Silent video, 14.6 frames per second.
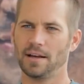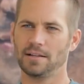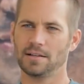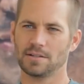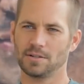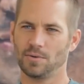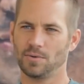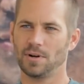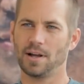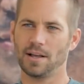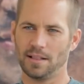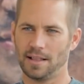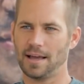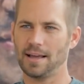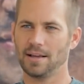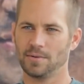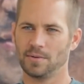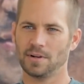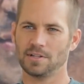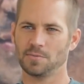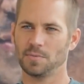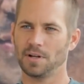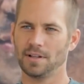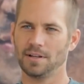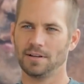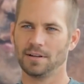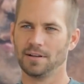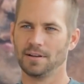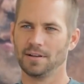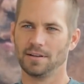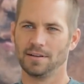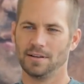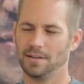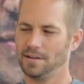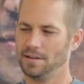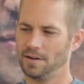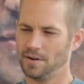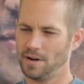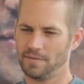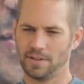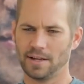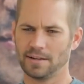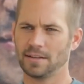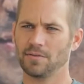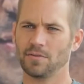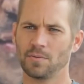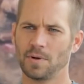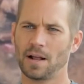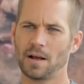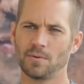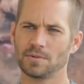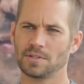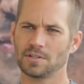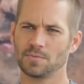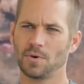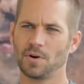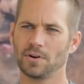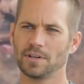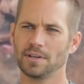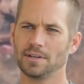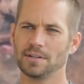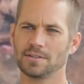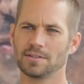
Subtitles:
I just know what I like when I smell it, and I've liked it from when I was a small kid.